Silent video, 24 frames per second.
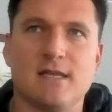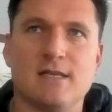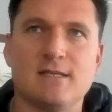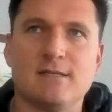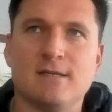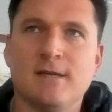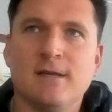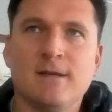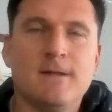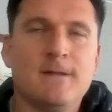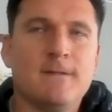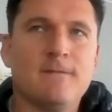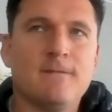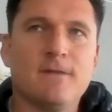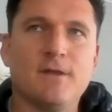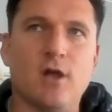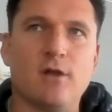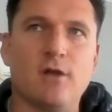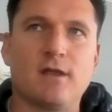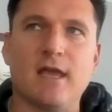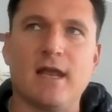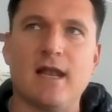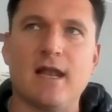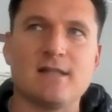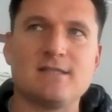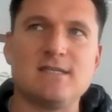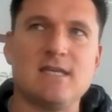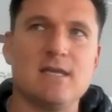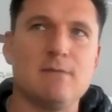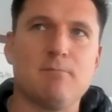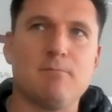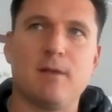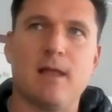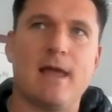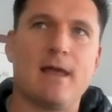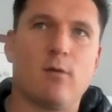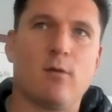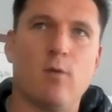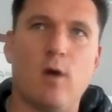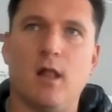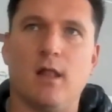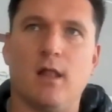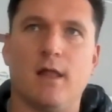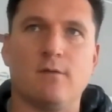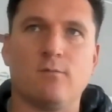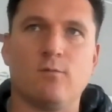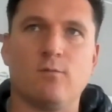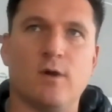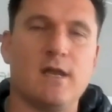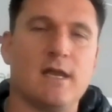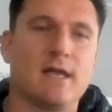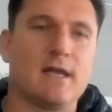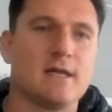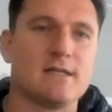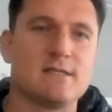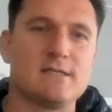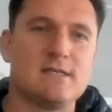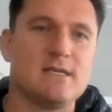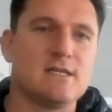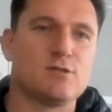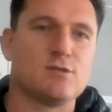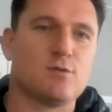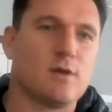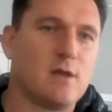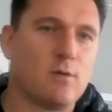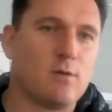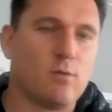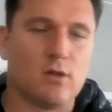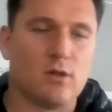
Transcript: And, get our team playing well and winning a T20